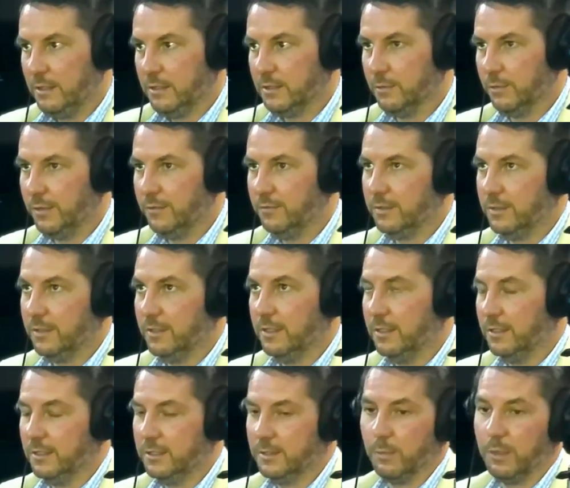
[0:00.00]
So we've
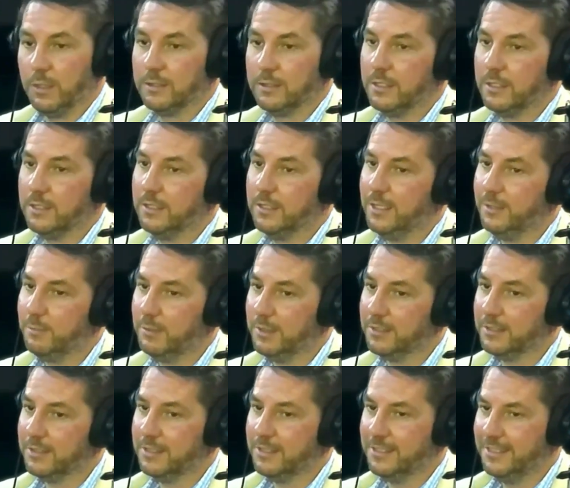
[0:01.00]
small town
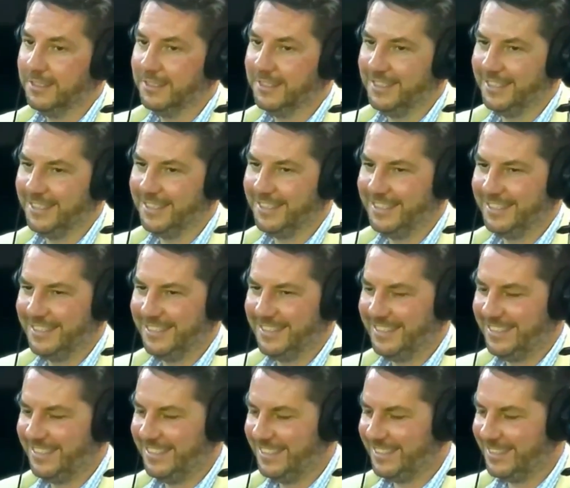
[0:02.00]
Annapolis.
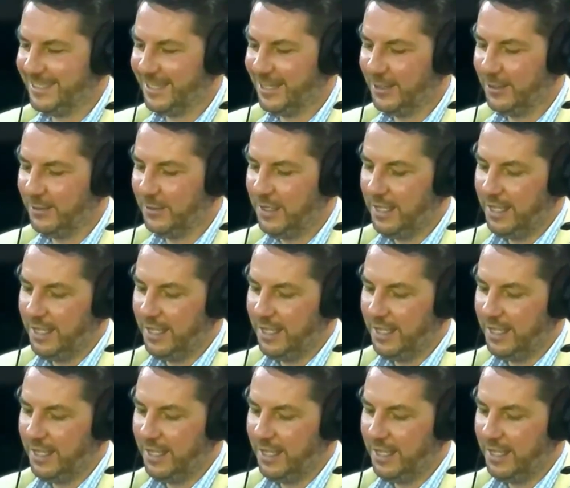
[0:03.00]
So